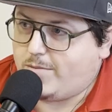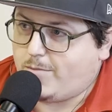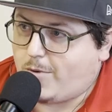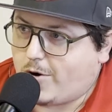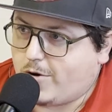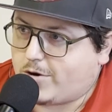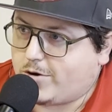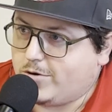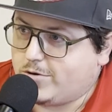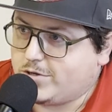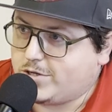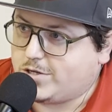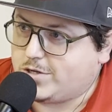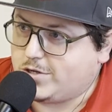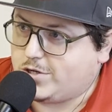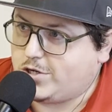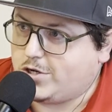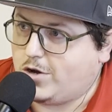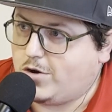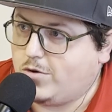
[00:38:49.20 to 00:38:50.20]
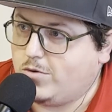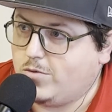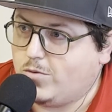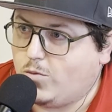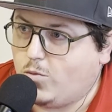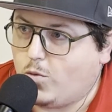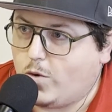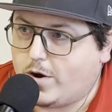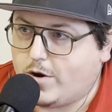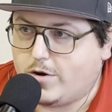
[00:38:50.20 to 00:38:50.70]
markers to show
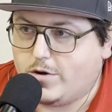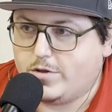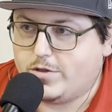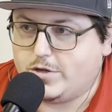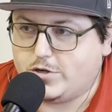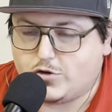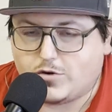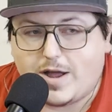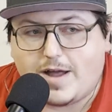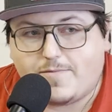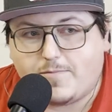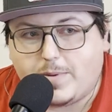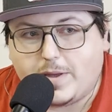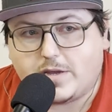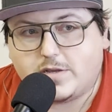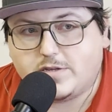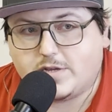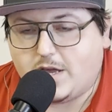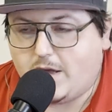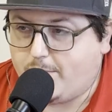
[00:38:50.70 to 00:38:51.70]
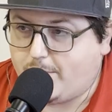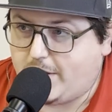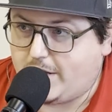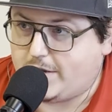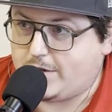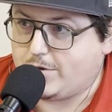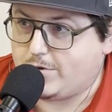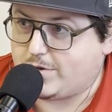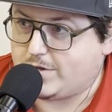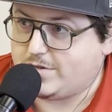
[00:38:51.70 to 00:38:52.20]
where the draft picks come
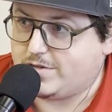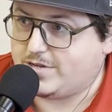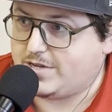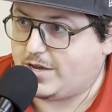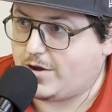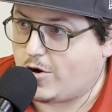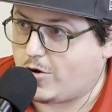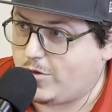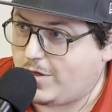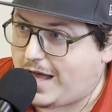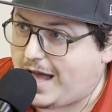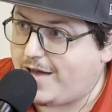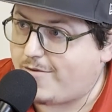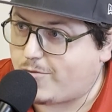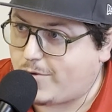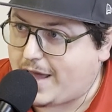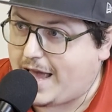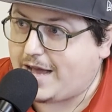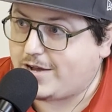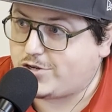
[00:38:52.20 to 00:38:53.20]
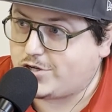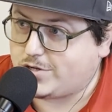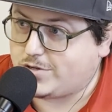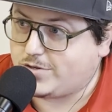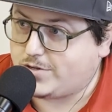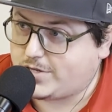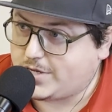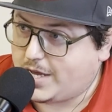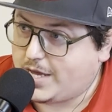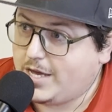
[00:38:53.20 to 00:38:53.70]
in, and you can see our live
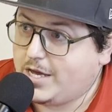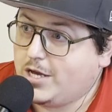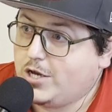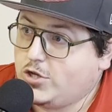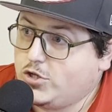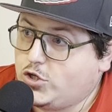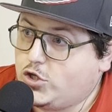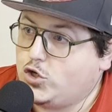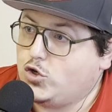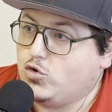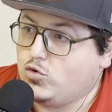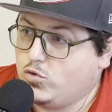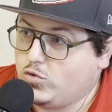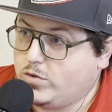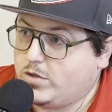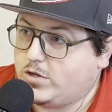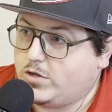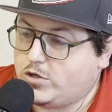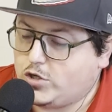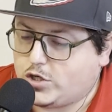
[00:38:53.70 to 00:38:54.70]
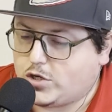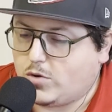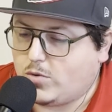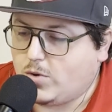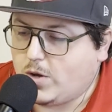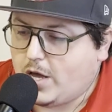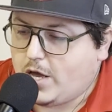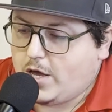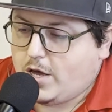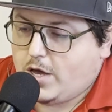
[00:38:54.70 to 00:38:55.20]
reactions to the.
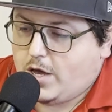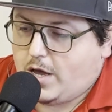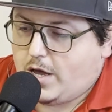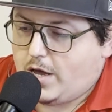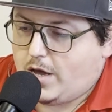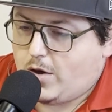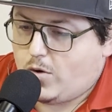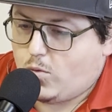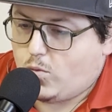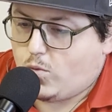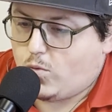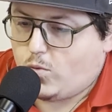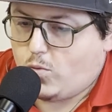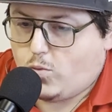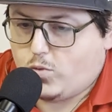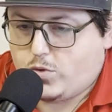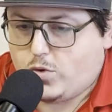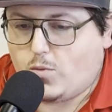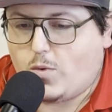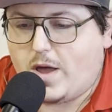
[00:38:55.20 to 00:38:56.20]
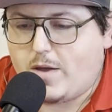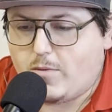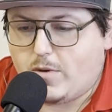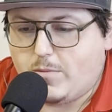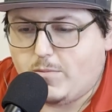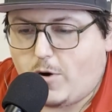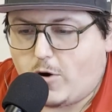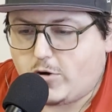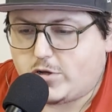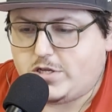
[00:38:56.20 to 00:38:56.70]
So the way we
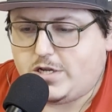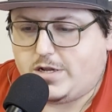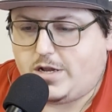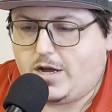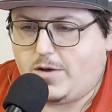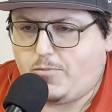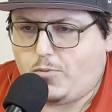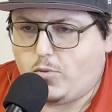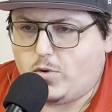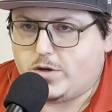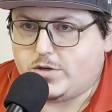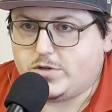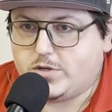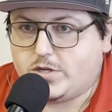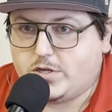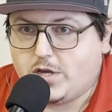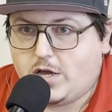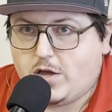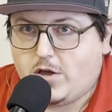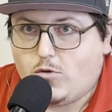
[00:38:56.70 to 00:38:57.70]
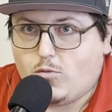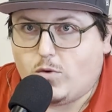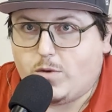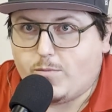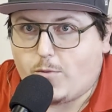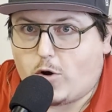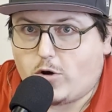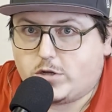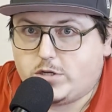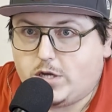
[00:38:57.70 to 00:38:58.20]
marked it up was we
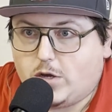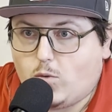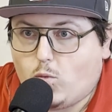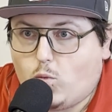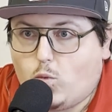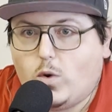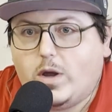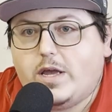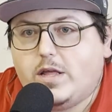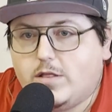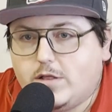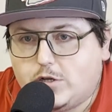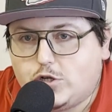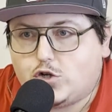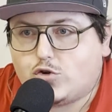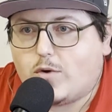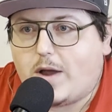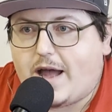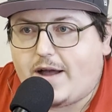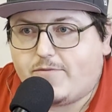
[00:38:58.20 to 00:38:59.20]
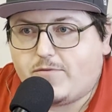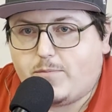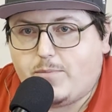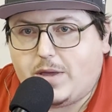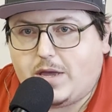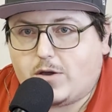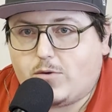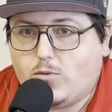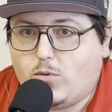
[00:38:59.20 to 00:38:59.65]
marked it when the draft pick